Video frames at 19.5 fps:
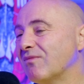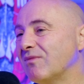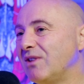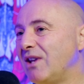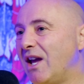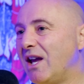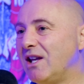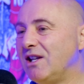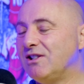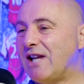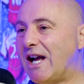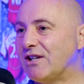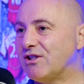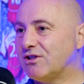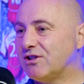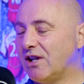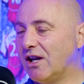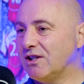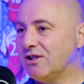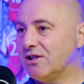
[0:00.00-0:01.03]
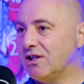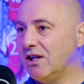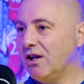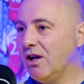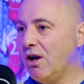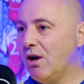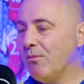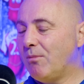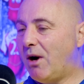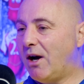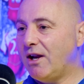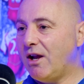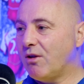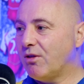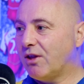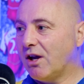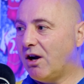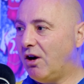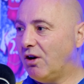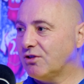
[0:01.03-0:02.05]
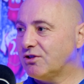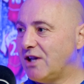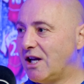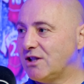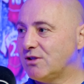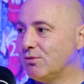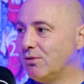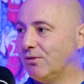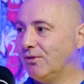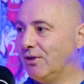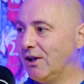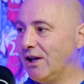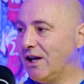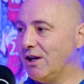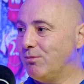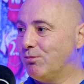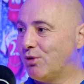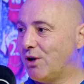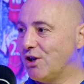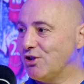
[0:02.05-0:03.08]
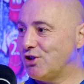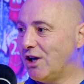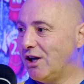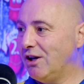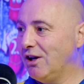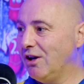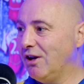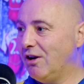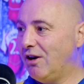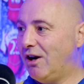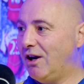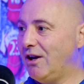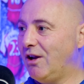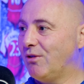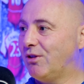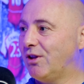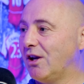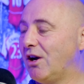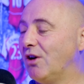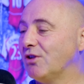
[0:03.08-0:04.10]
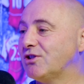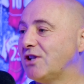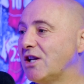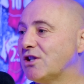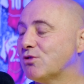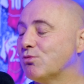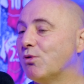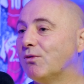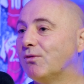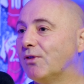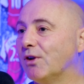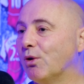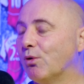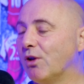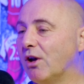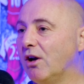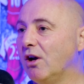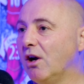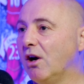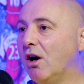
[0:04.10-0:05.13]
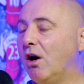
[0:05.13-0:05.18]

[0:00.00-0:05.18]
yeah, he's agitated it, but I don't think Arteta will feel any pressure. I don't think Arteta will feel that.